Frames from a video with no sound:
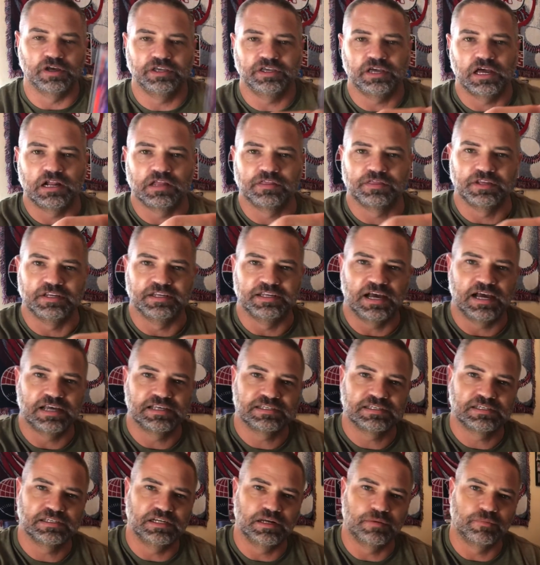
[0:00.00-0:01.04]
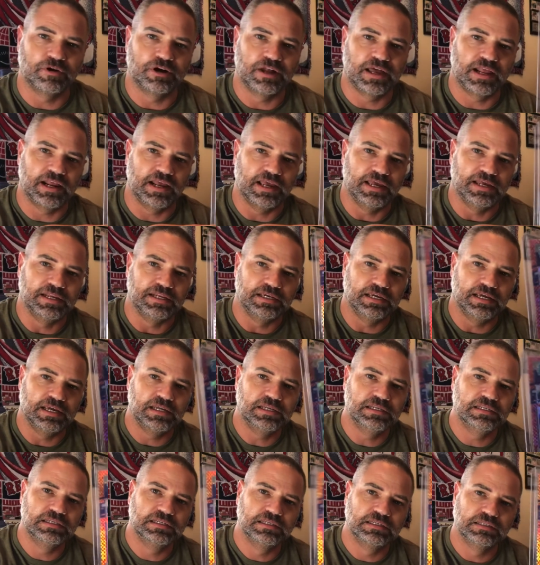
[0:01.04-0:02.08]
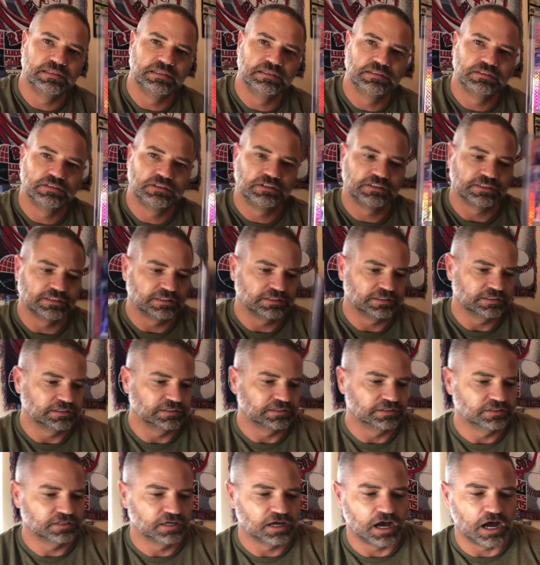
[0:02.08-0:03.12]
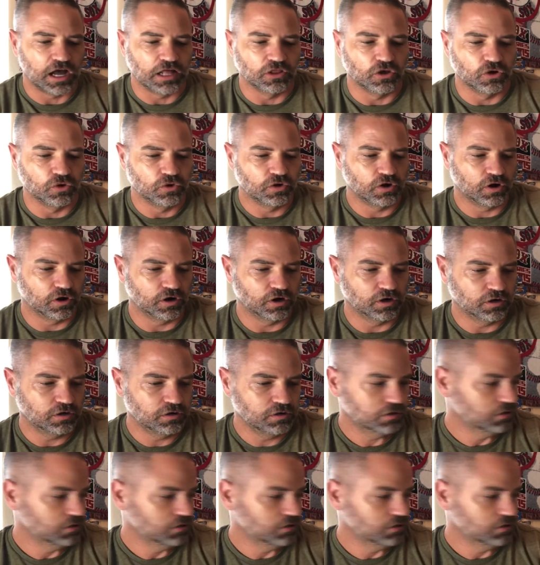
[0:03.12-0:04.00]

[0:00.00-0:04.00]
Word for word: Jonathan Daza, numbered out of 88. Hollow card.